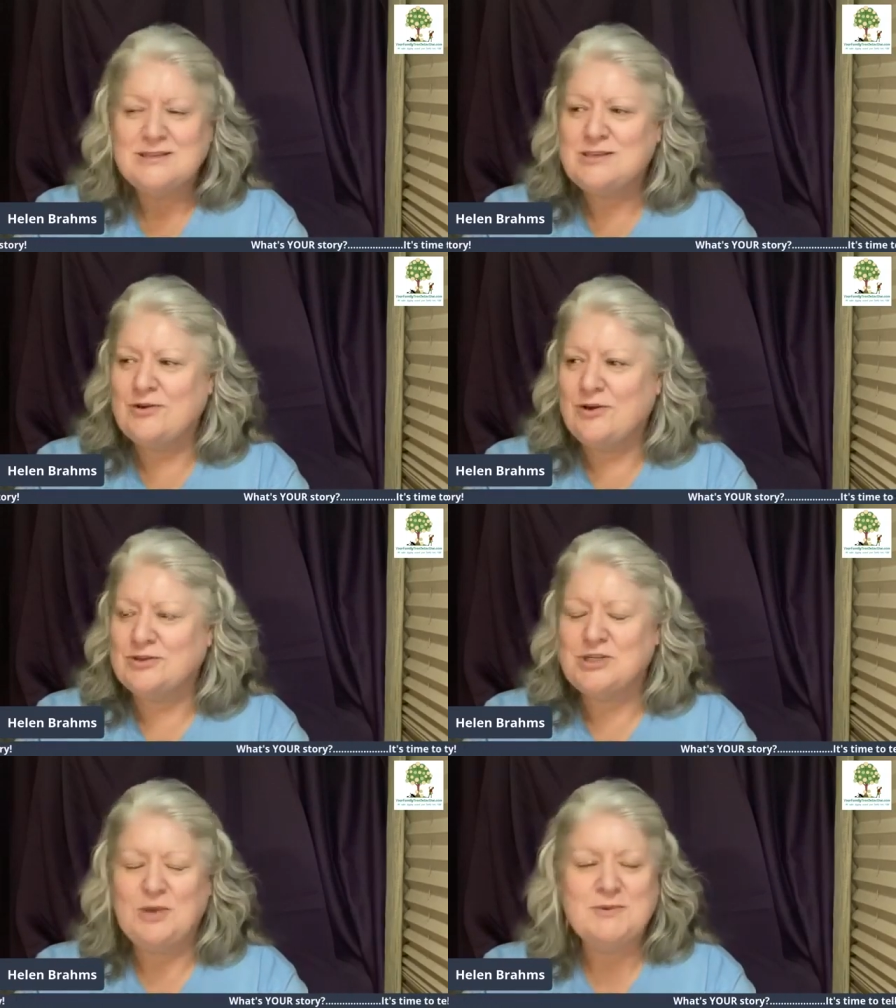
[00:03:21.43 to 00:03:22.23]
So
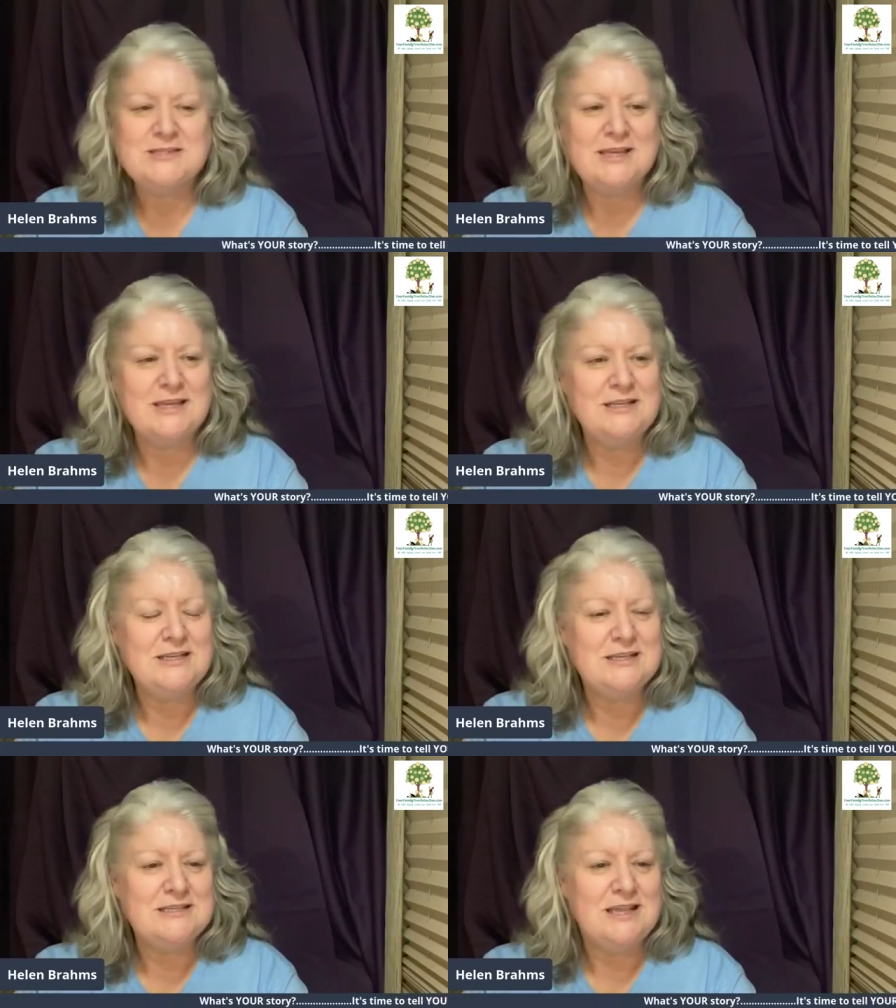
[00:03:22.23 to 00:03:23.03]
October
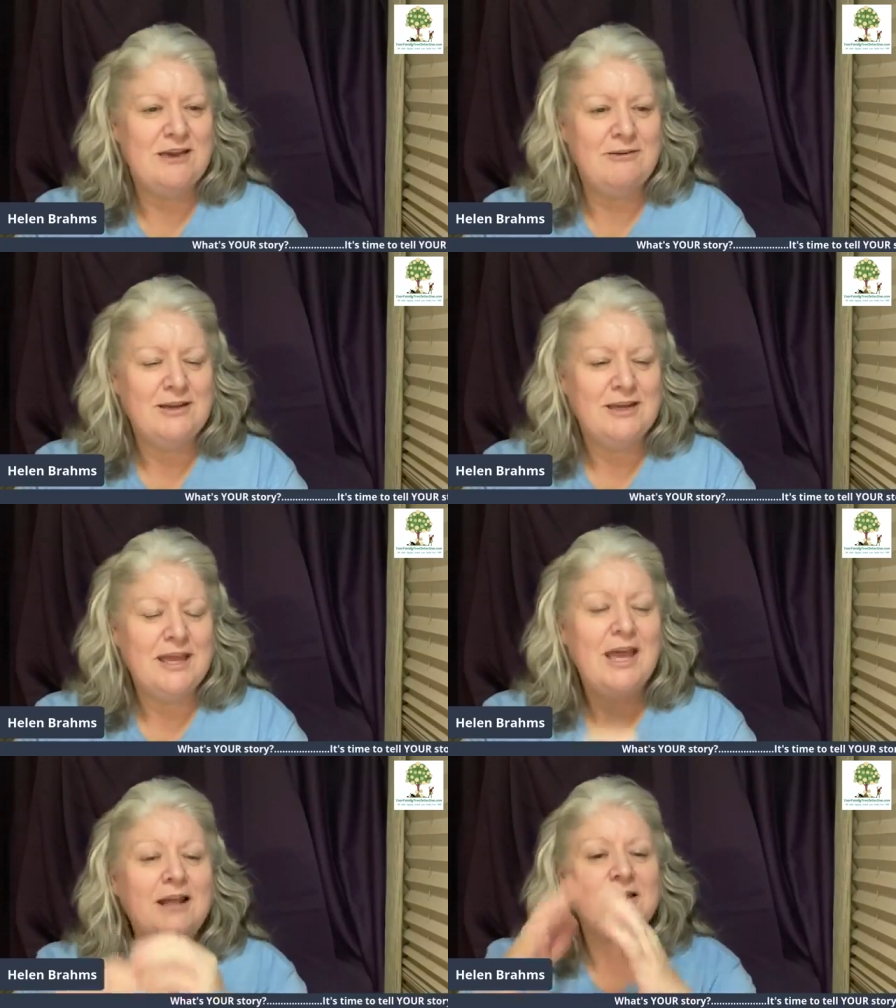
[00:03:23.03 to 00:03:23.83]
2nd is now
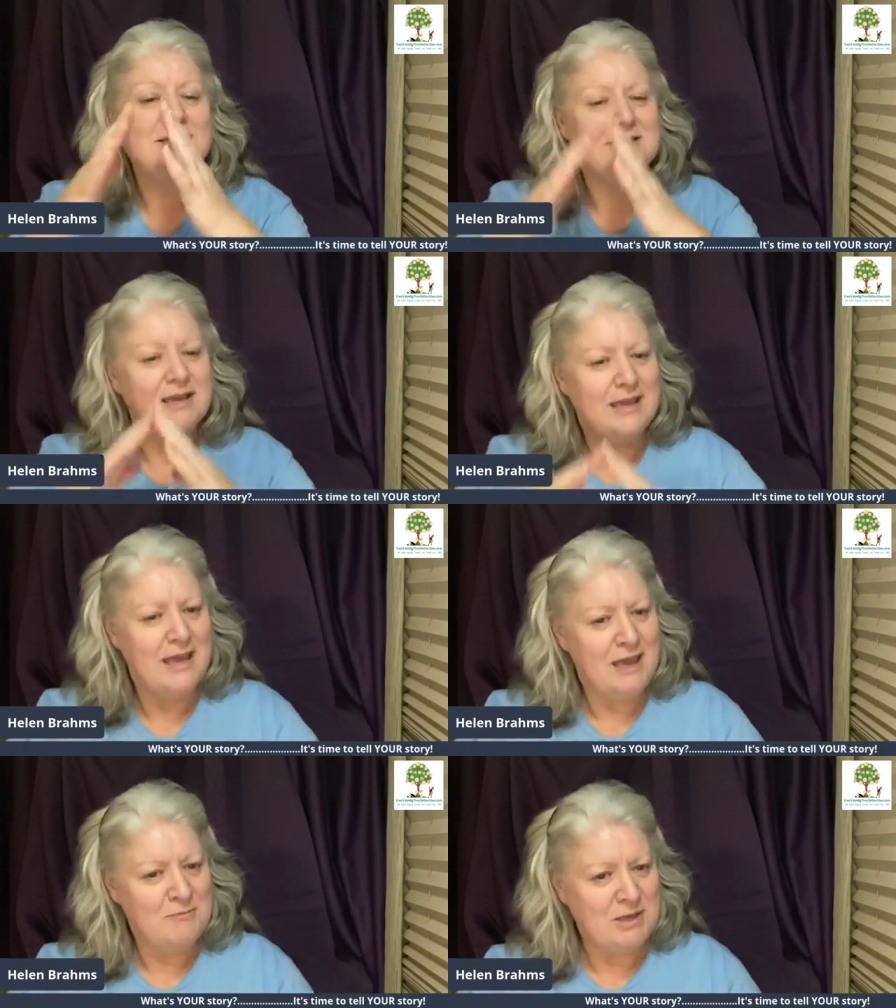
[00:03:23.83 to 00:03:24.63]
Helen's
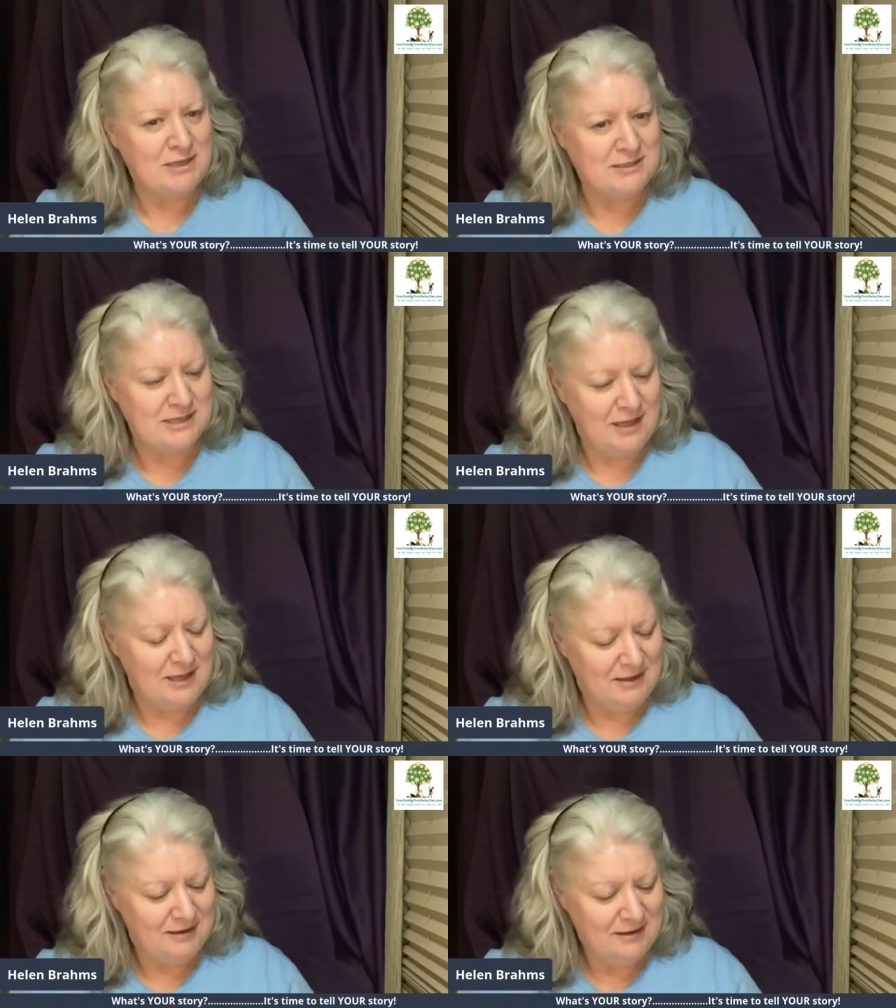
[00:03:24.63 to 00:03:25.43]
calming
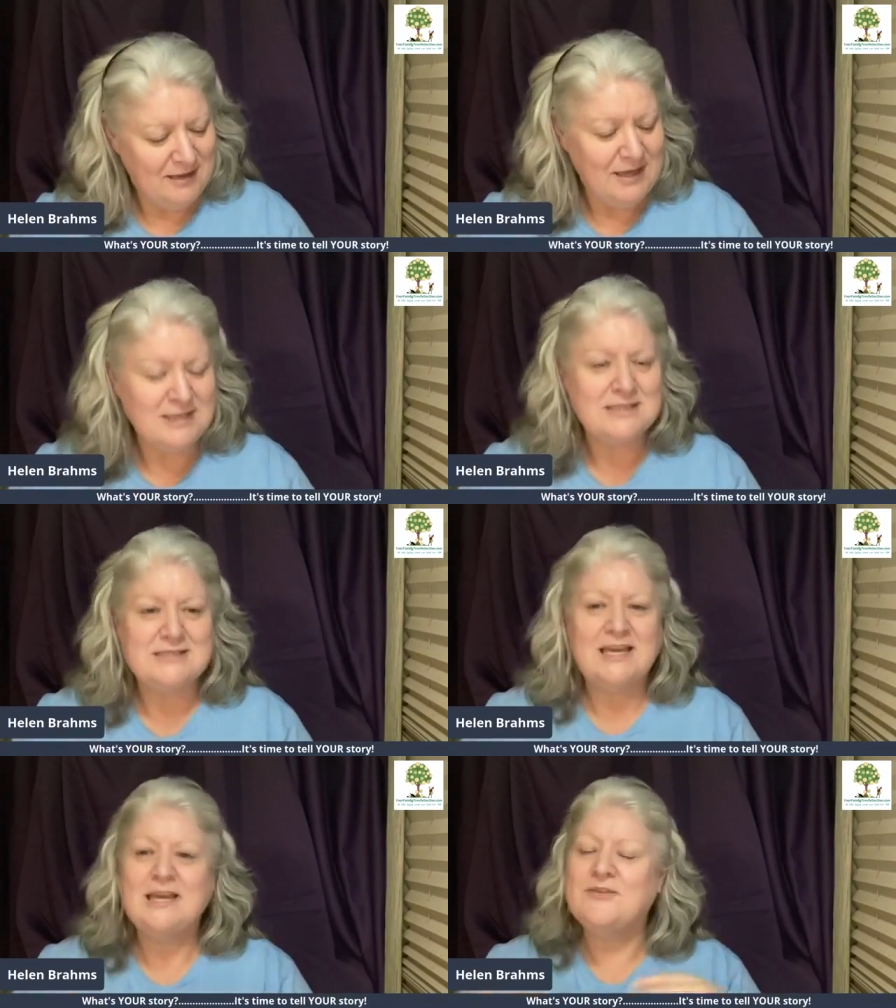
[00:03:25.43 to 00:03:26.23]
day. It's a
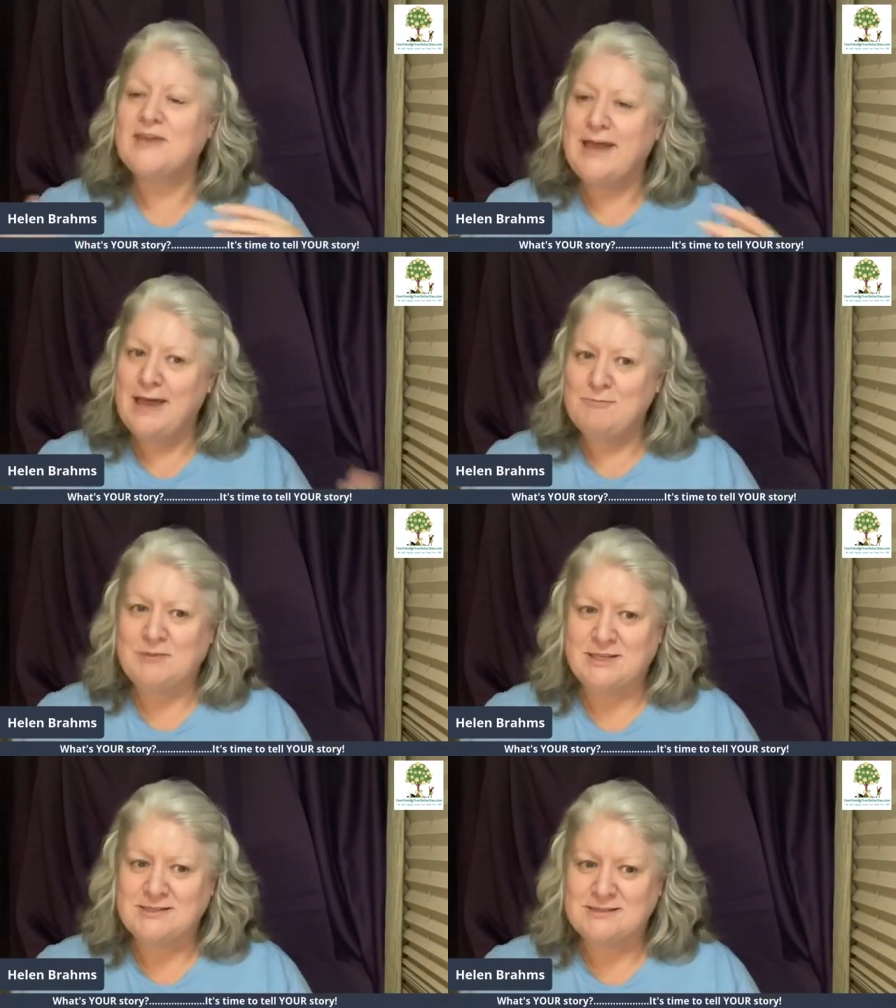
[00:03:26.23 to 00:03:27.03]
day of
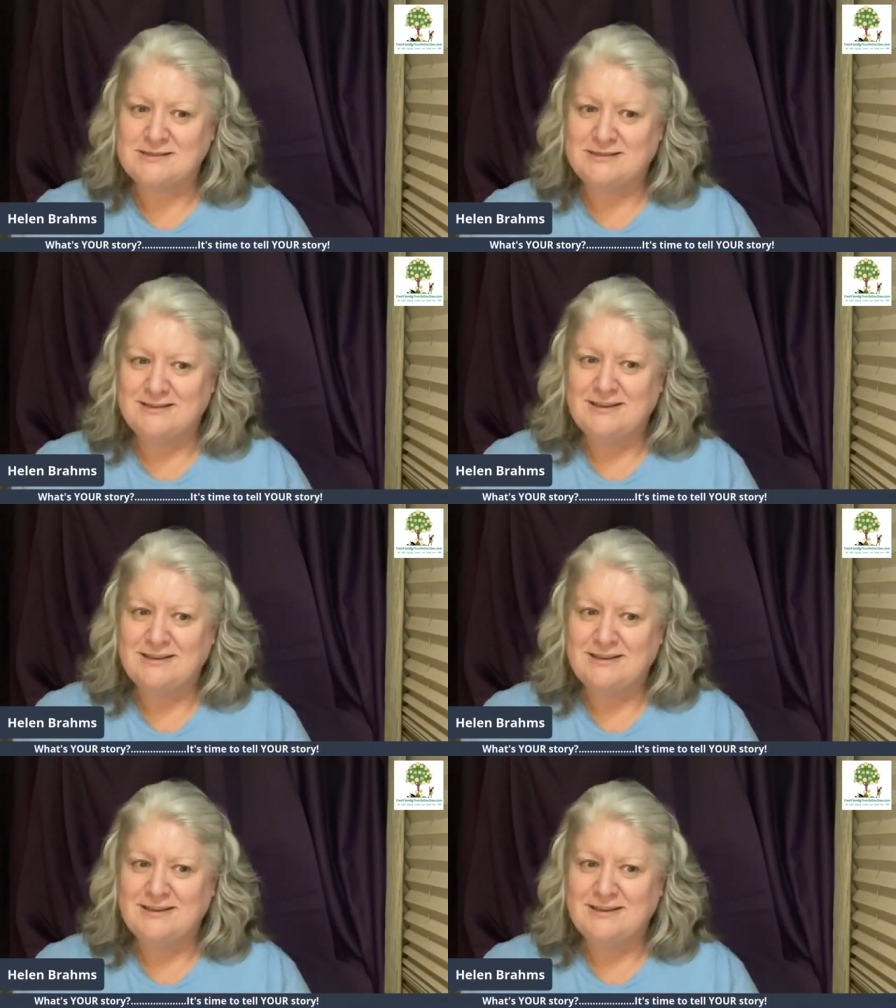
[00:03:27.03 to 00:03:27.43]
calmness.